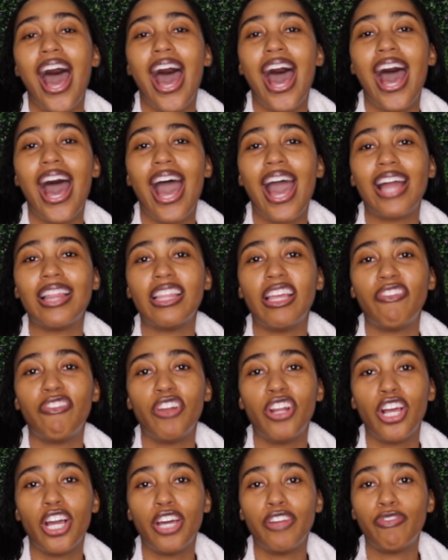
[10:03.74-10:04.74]
I left
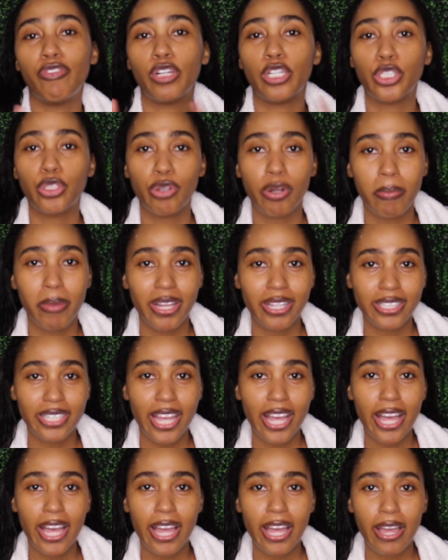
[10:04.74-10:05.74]
it on for a short amount of
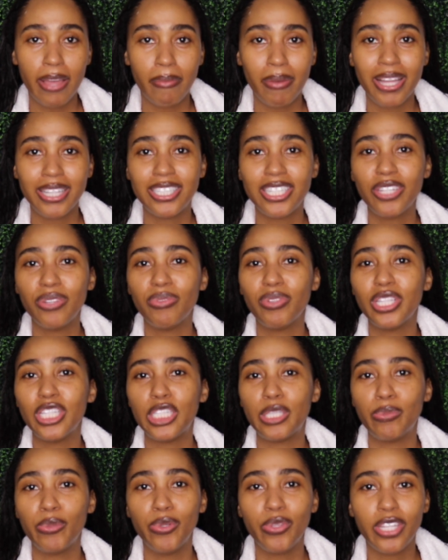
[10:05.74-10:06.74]
time. I didn't really
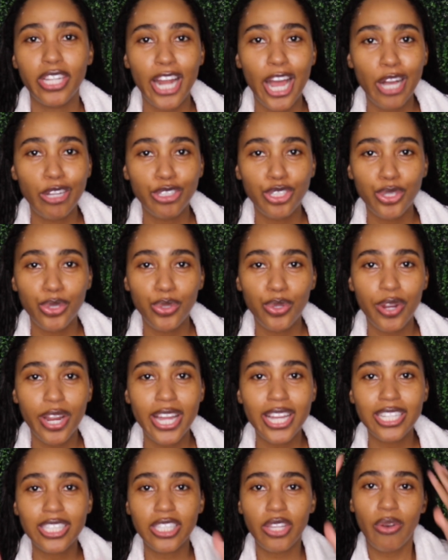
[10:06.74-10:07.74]
smooth it out too
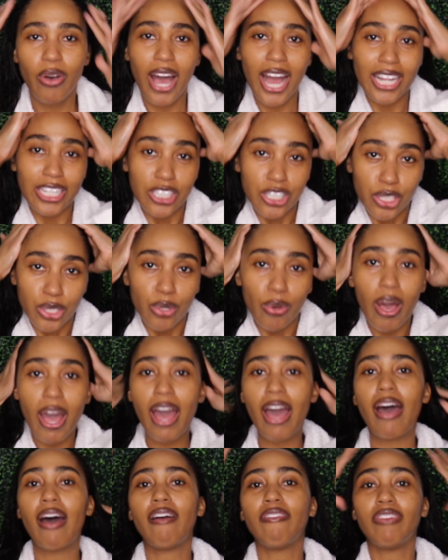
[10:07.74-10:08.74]
great, so I do
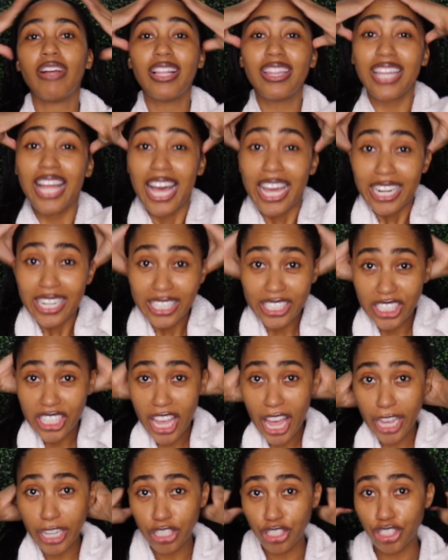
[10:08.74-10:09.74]
have a lot of
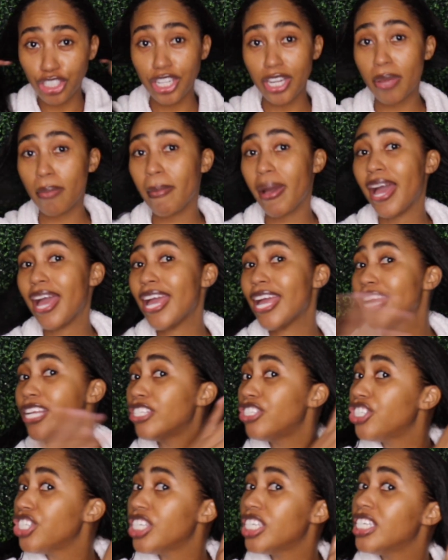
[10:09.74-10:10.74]
texture in my
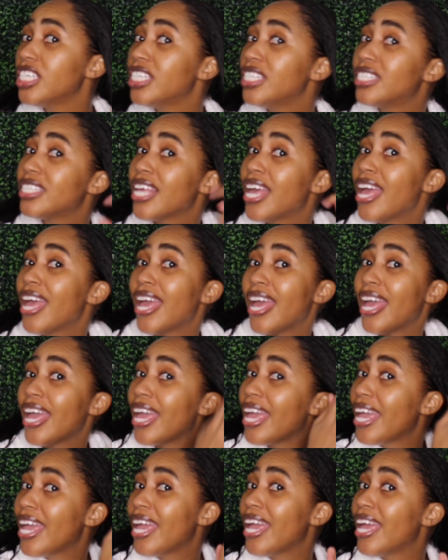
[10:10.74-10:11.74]
edges
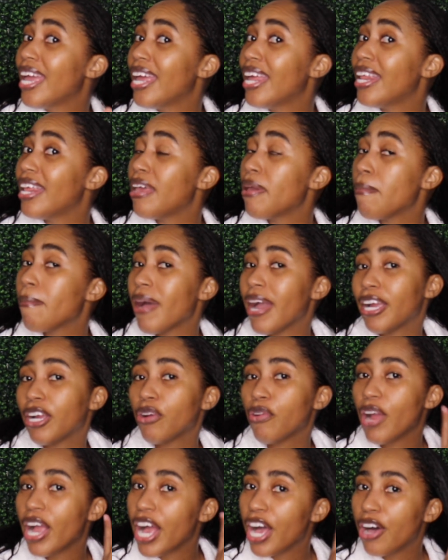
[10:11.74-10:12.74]
and in my
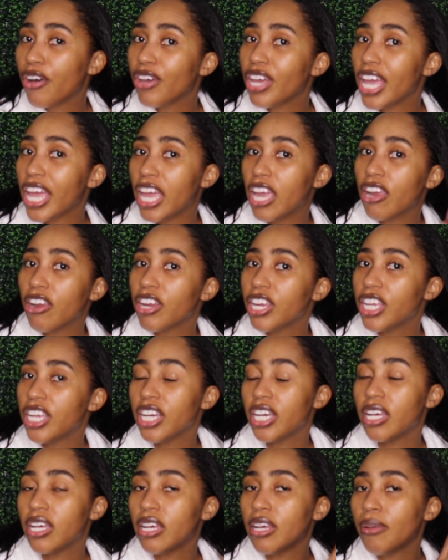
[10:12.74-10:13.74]
crown
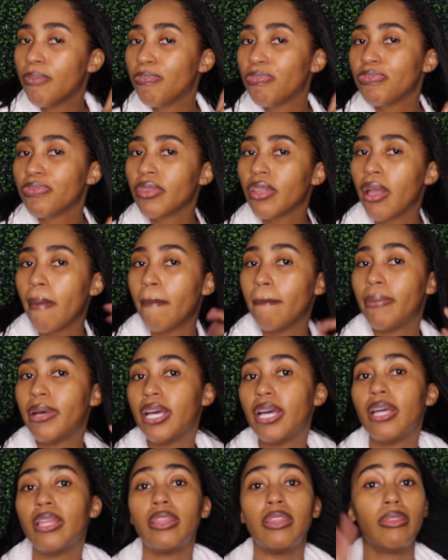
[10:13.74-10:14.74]
area.
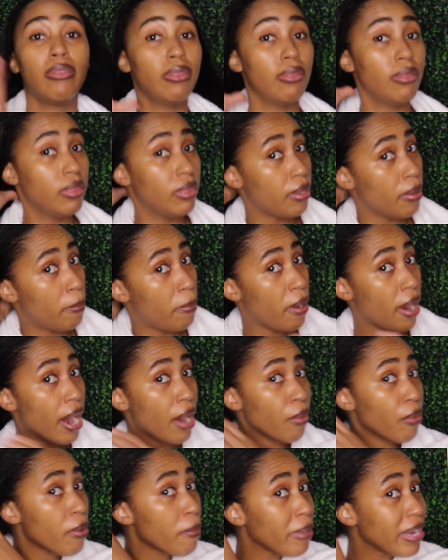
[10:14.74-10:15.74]
But the
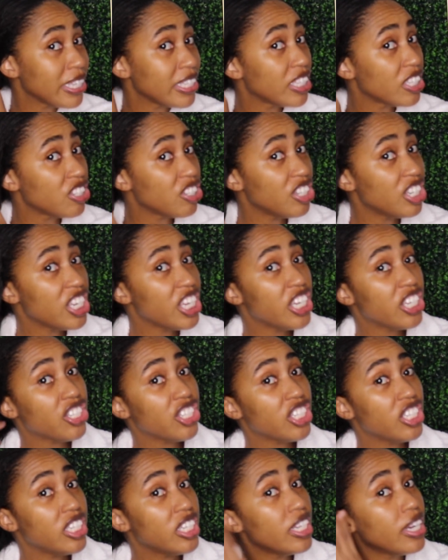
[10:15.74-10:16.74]
part where my sister did,
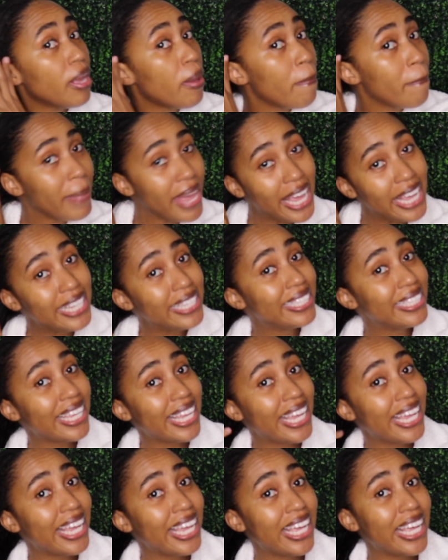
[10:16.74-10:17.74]
she did
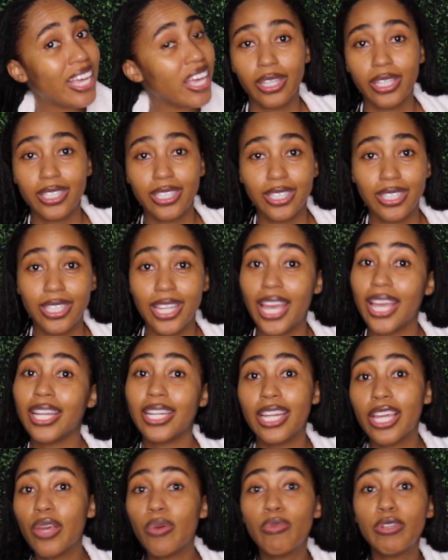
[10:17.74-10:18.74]
amazing. The
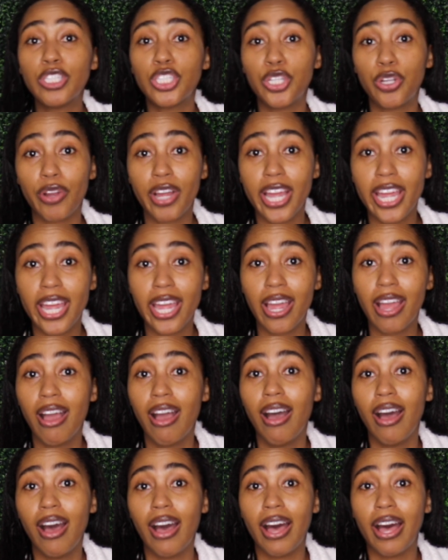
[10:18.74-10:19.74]
technique was great.
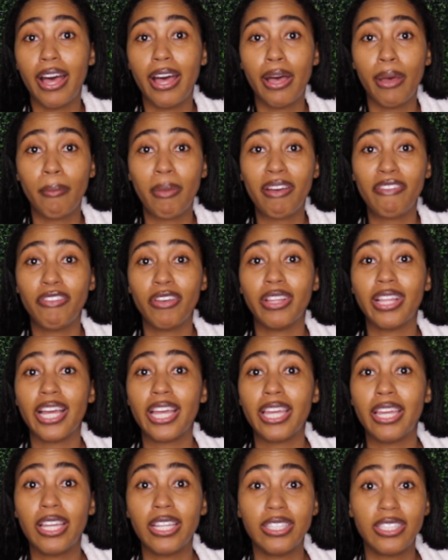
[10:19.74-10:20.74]
I feel
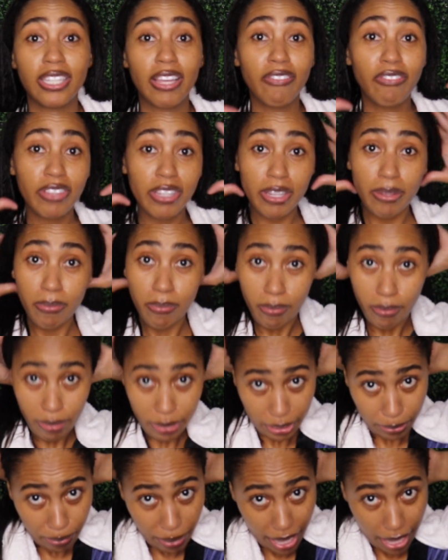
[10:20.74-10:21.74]
like it definitely
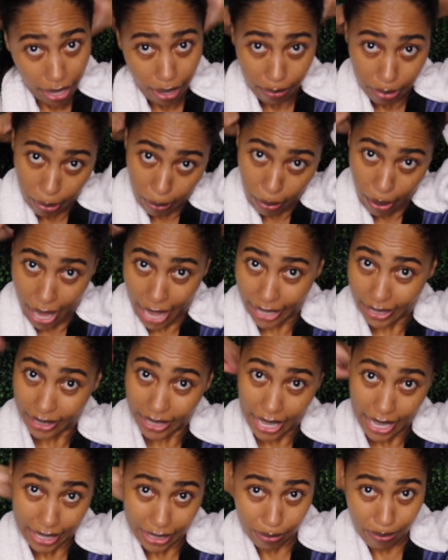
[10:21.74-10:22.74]
sped up the
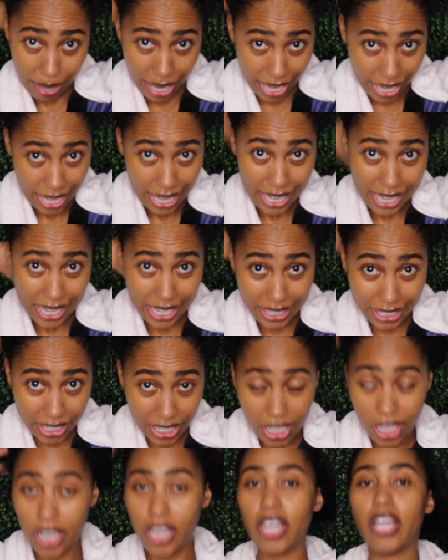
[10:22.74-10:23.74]
process, made it
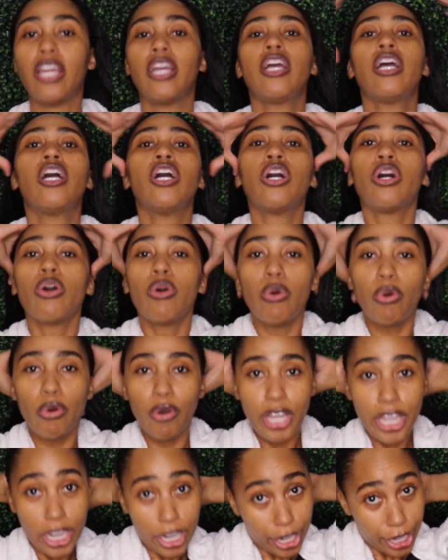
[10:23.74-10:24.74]
easier,
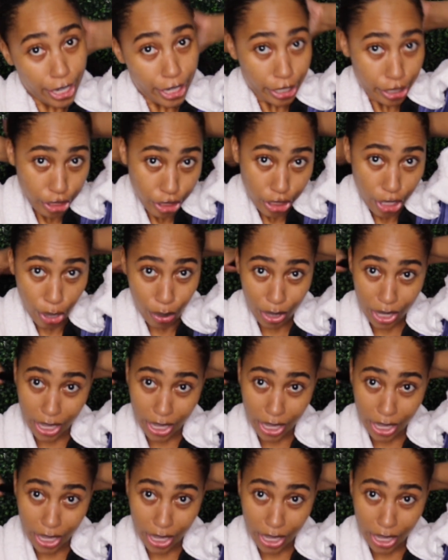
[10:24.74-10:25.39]
quicker. So